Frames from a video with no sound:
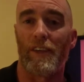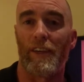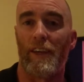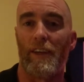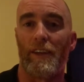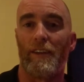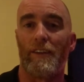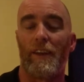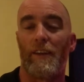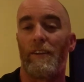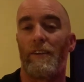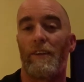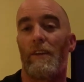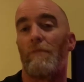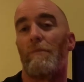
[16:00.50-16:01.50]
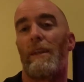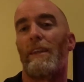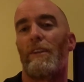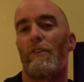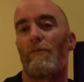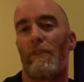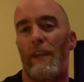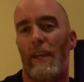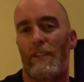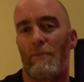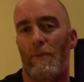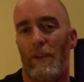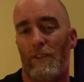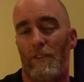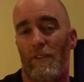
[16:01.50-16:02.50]
in many different
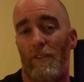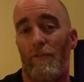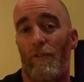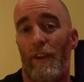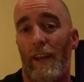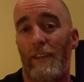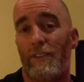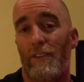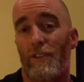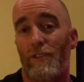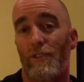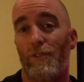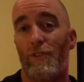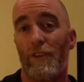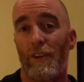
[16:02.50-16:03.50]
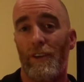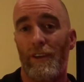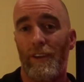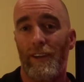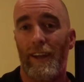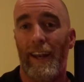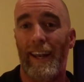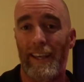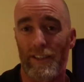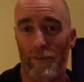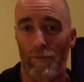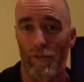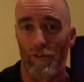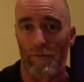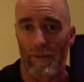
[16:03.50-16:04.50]
aspects relating to less
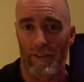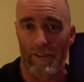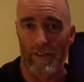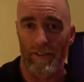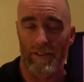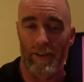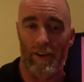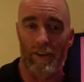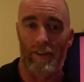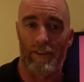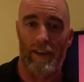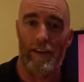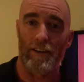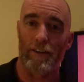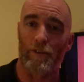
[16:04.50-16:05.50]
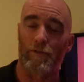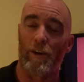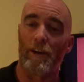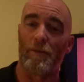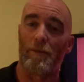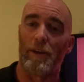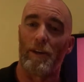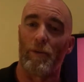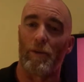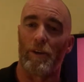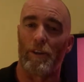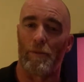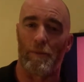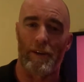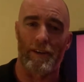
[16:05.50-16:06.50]
movement. So that is fundamentally one of
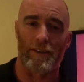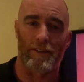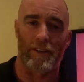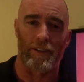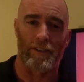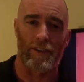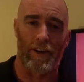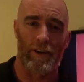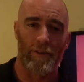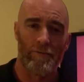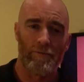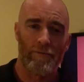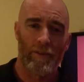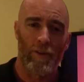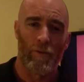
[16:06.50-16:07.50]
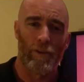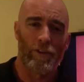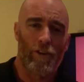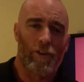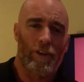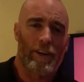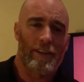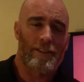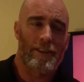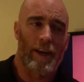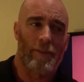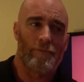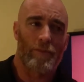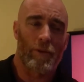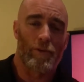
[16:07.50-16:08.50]
the biggest things. So when you look
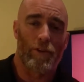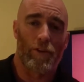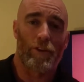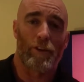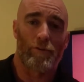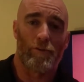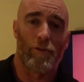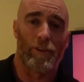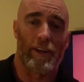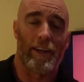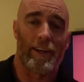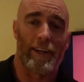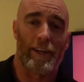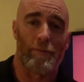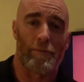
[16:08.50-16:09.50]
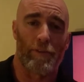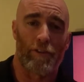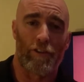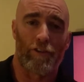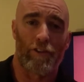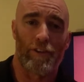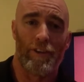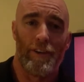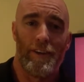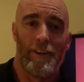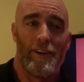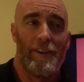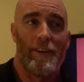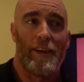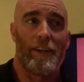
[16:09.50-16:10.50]
at forward head lean position,
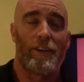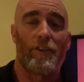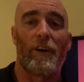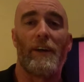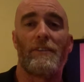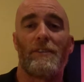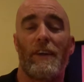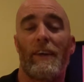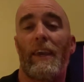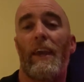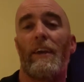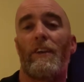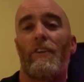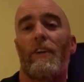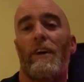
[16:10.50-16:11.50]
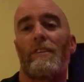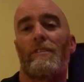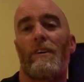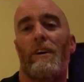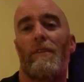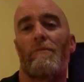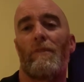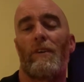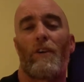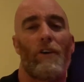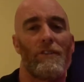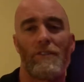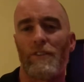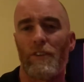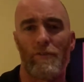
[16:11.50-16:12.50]
it can create
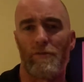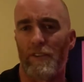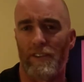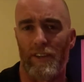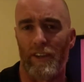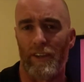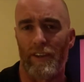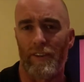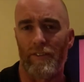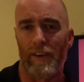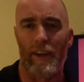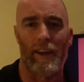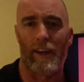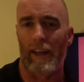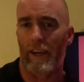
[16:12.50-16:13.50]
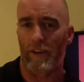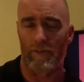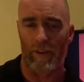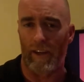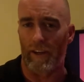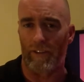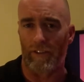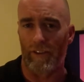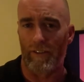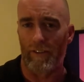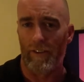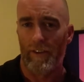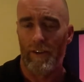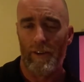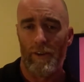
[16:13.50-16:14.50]
constant fatigue and a lack of energy.
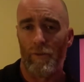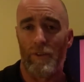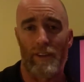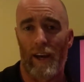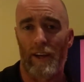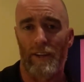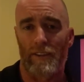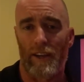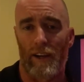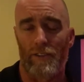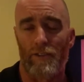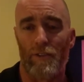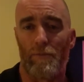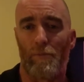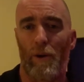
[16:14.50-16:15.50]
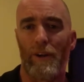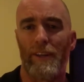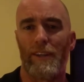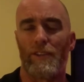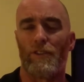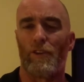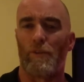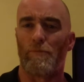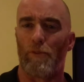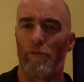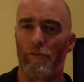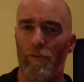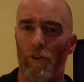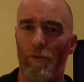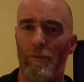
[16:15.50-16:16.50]
Without a doubt, your body is not
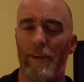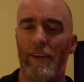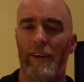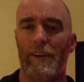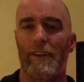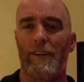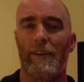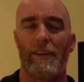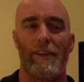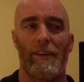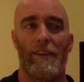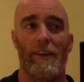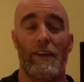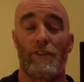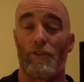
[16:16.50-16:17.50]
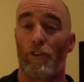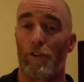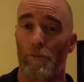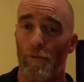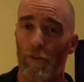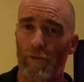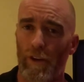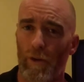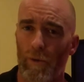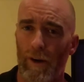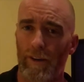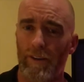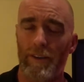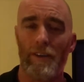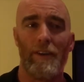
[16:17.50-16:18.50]
performing it's not moving
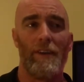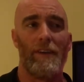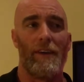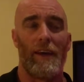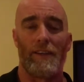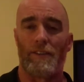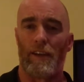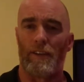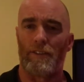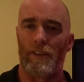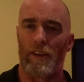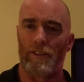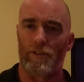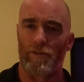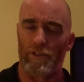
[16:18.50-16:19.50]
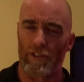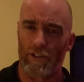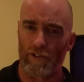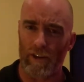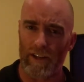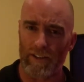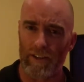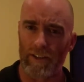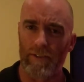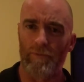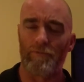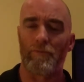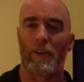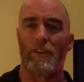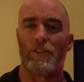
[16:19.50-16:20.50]
well. It's restricted.
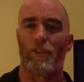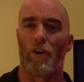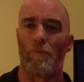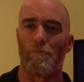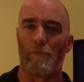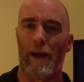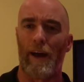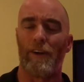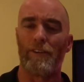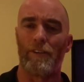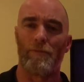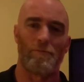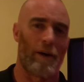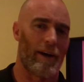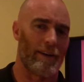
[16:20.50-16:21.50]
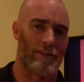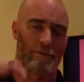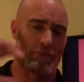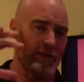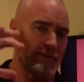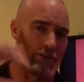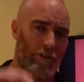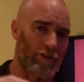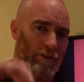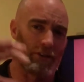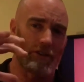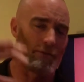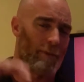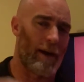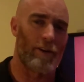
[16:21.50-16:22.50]
It's compounded by its position.
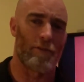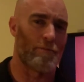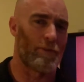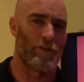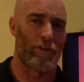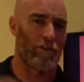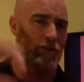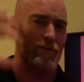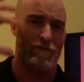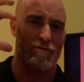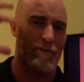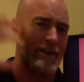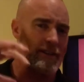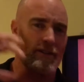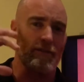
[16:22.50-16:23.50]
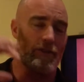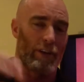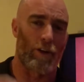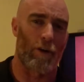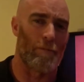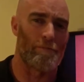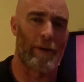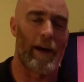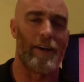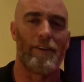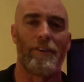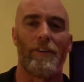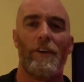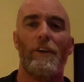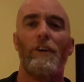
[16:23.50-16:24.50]
Its spinal position is relatively
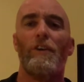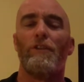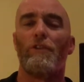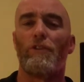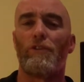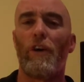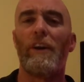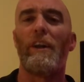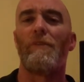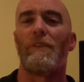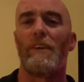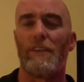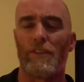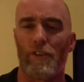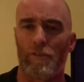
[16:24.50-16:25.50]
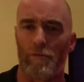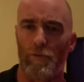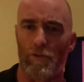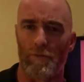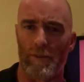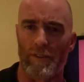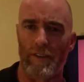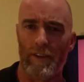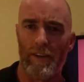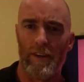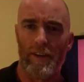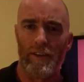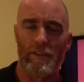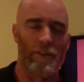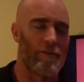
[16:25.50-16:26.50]
compounded. You don't have ease of movement.
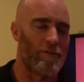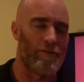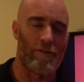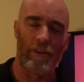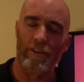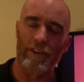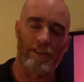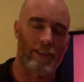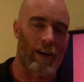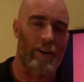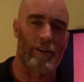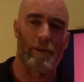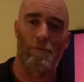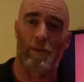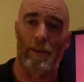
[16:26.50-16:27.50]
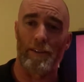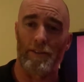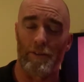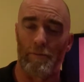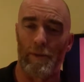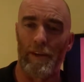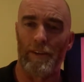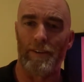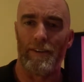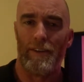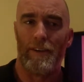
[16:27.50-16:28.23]
It's a very tiring place to be in.